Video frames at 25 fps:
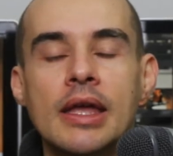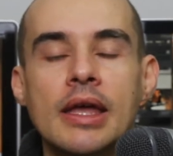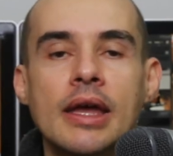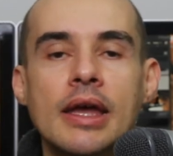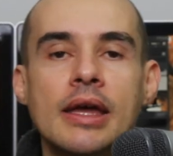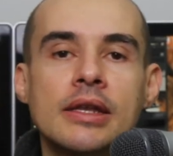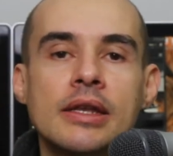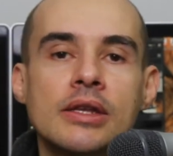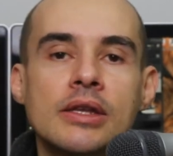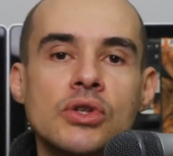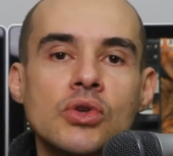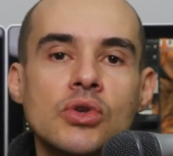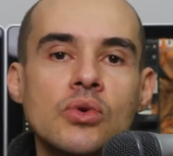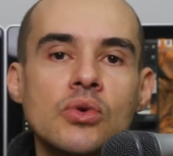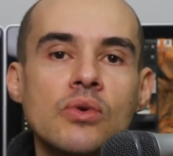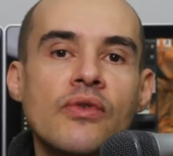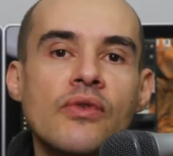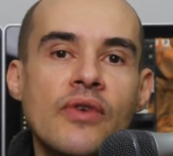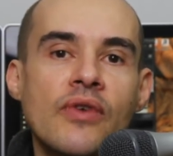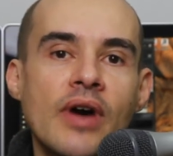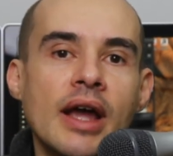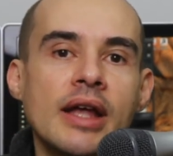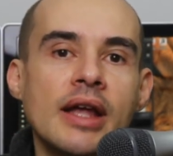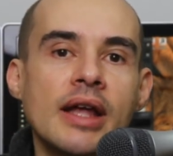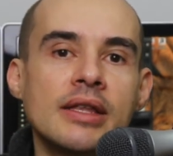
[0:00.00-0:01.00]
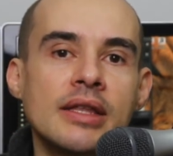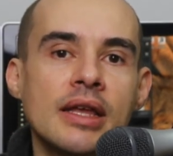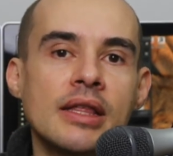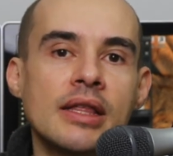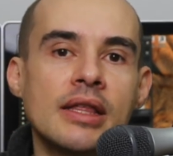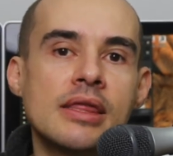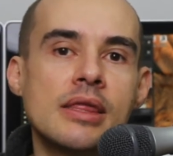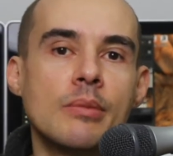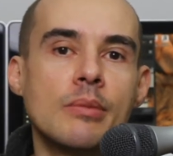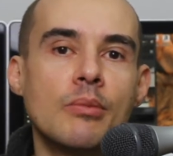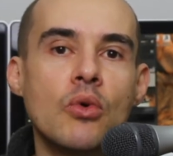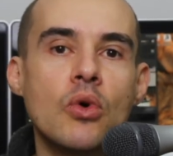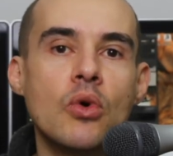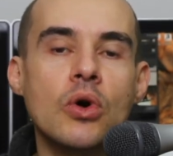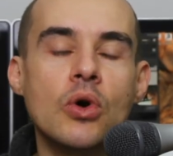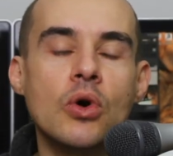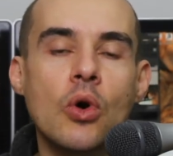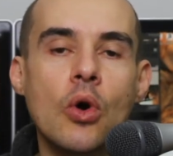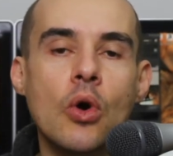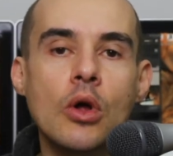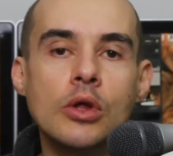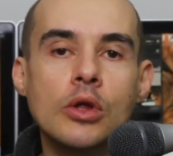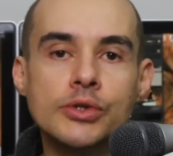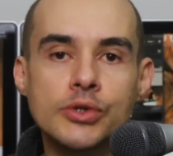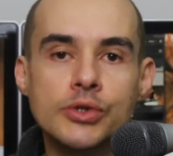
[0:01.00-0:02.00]
And you'll find that the more
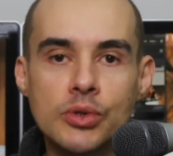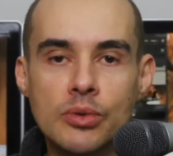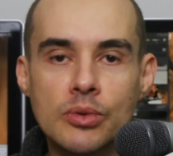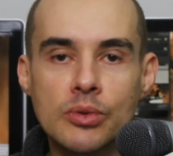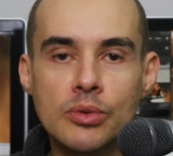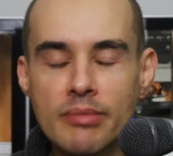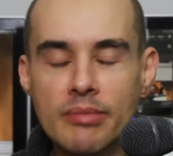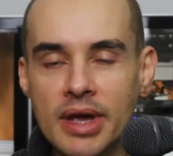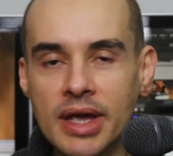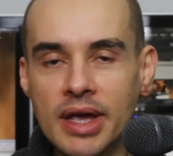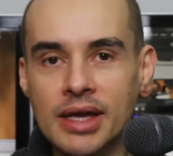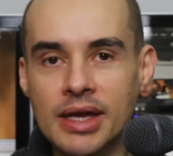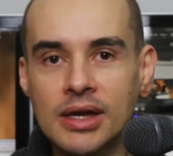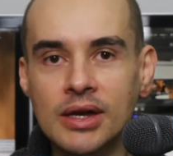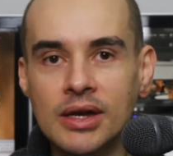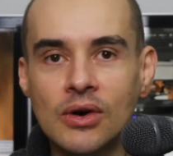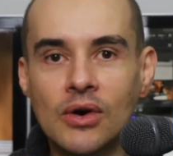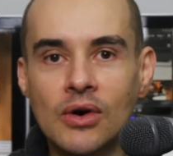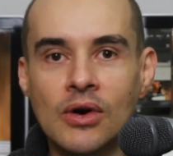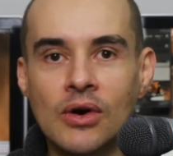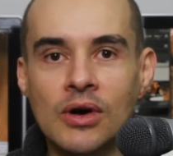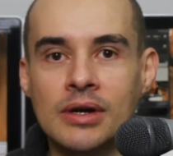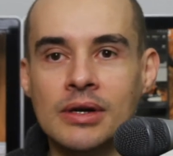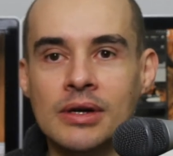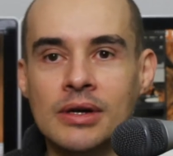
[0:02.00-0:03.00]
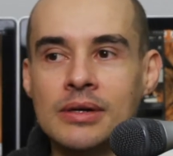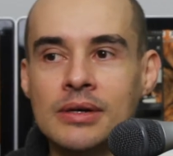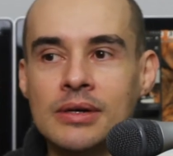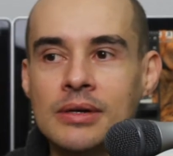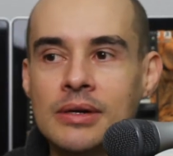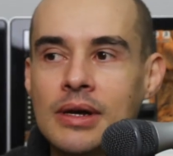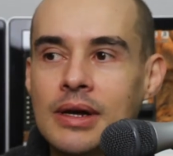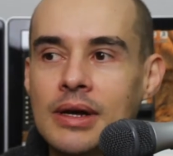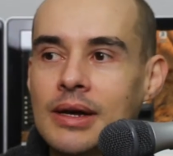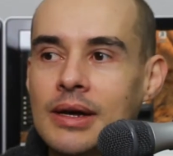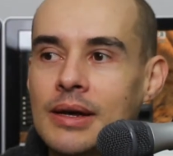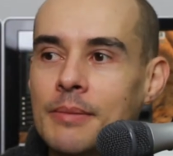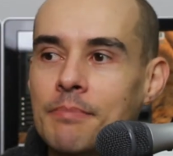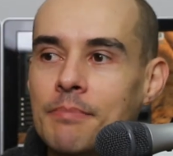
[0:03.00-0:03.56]
calls you make on